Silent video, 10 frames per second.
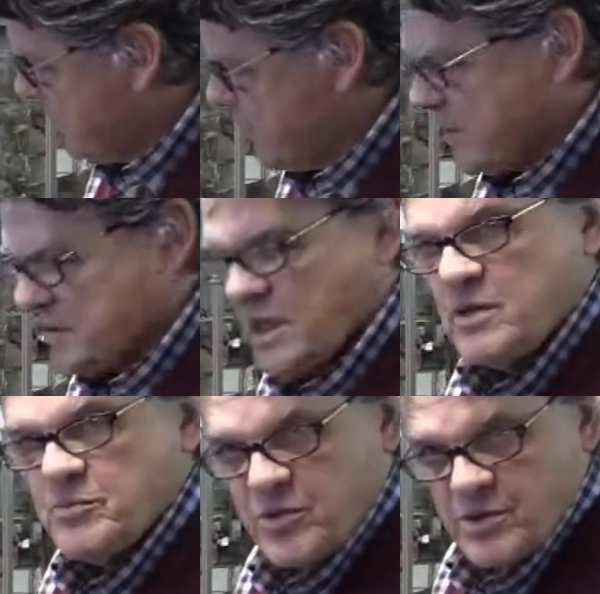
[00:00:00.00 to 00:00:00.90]
things that he
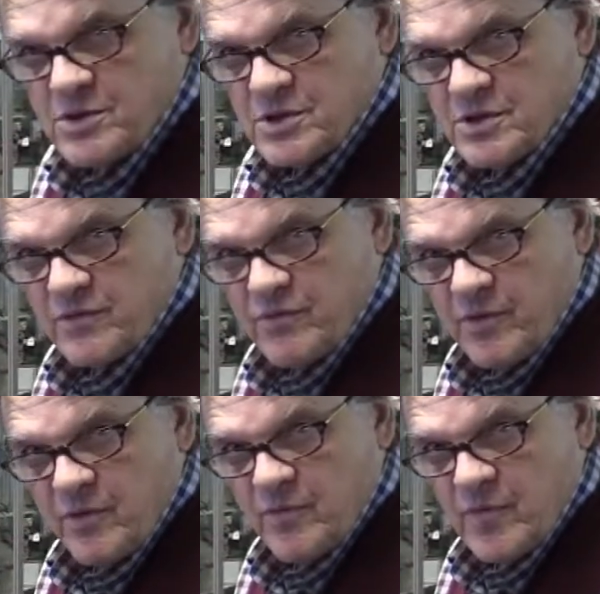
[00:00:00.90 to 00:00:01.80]
purchased
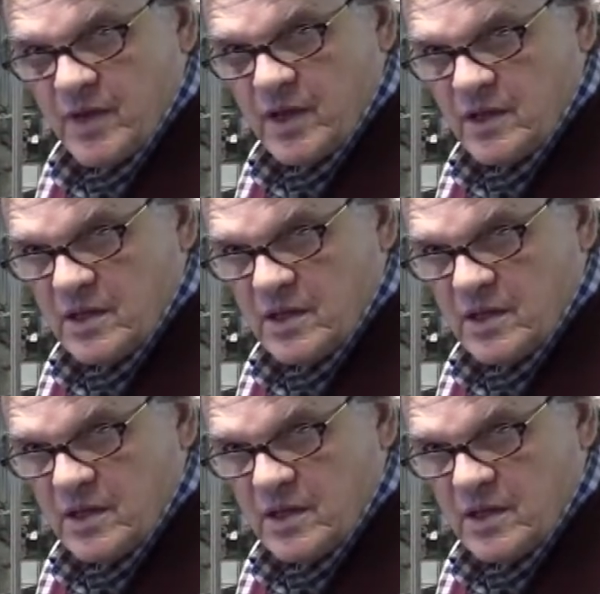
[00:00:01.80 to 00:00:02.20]
from the